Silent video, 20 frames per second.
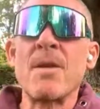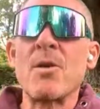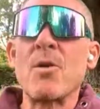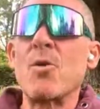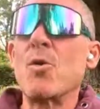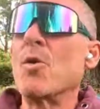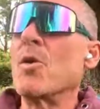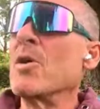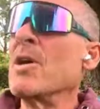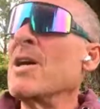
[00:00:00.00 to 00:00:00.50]

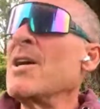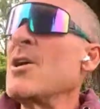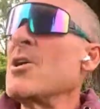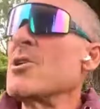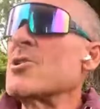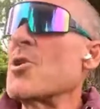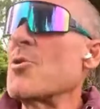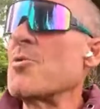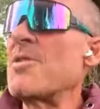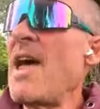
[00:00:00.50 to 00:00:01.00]
Cool.
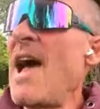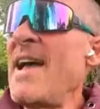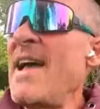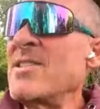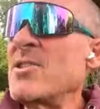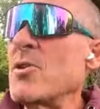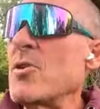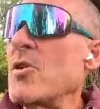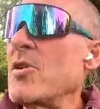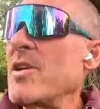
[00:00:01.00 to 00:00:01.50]
So
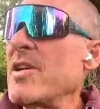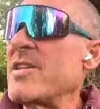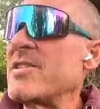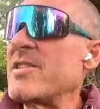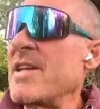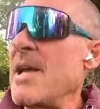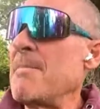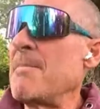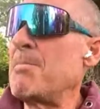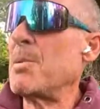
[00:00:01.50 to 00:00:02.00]
that's a good
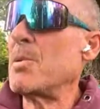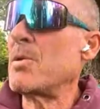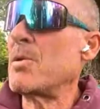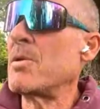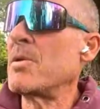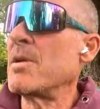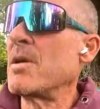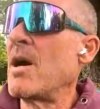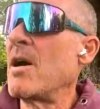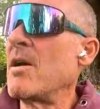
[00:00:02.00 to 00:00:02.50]

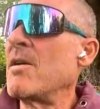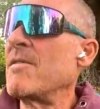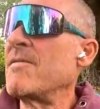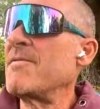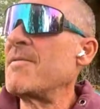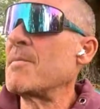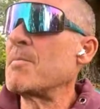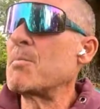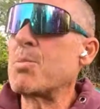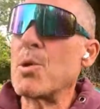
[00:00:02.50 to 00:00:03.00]
example of
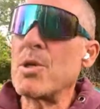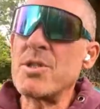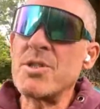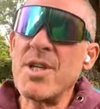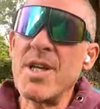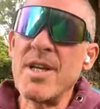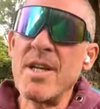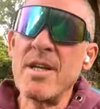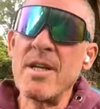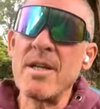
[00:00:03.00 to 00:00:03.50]

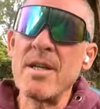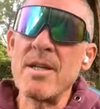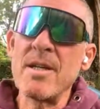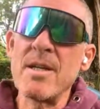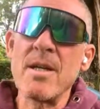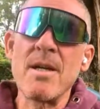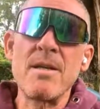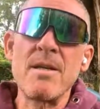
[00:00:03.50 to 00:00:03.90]
bridging